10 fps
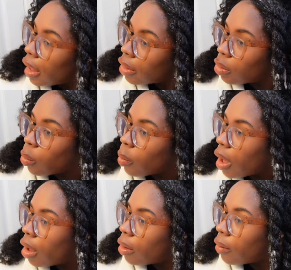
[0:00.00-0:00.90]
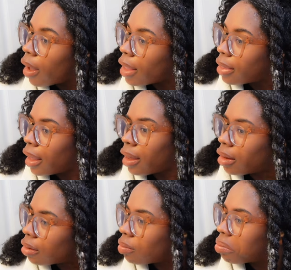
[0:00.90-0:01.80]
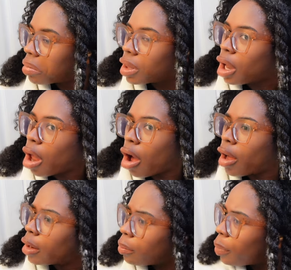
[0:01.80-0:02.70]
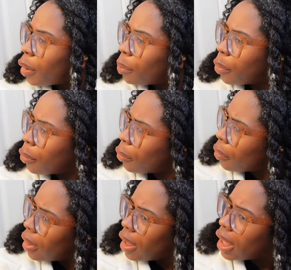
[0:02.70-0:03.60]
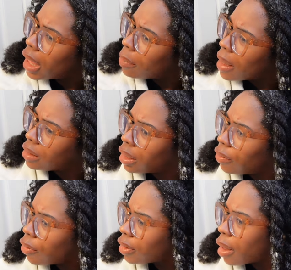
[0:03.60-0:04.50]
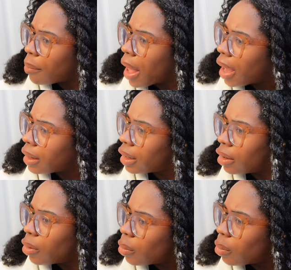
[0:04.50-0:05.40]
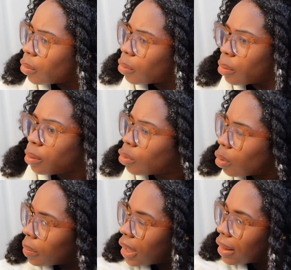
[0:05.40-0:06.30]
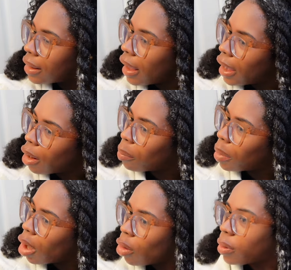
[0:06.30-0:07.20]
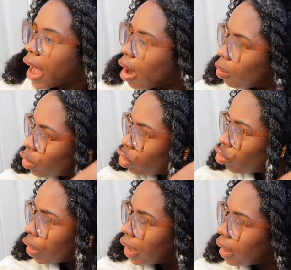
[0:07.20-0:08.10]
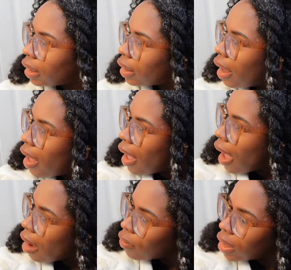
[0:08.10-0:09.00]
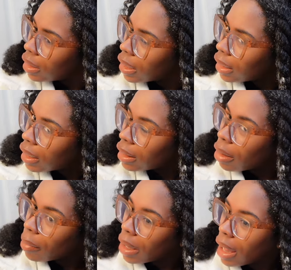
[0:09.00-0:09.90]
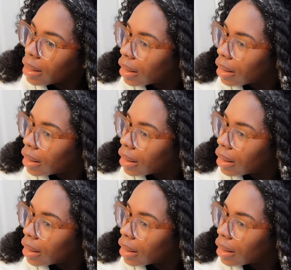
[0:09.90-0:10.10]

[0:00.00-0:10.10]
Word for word: as well. I think salon people, especially for somebody who normally gets their hair blown out or straightened, I really think that they would like